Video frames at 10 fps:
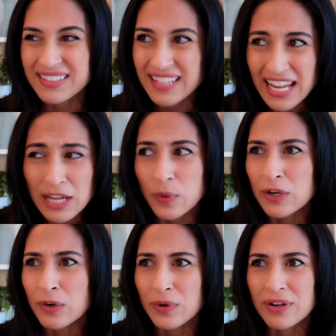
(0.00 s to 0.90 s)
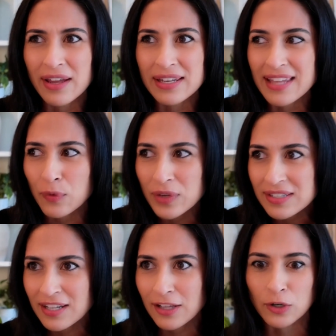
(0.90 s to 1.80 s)
dang, we're not in that
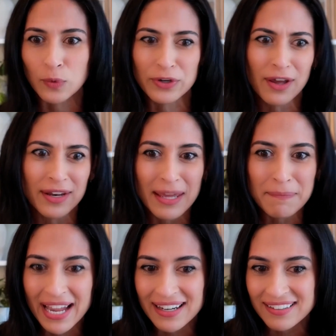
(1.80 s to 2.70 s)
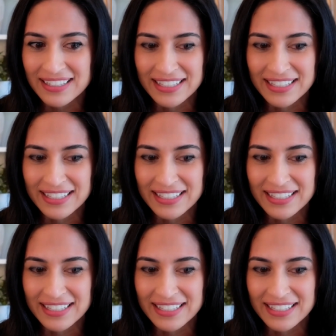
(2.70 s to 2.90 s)
retailer, we're not in that magazine.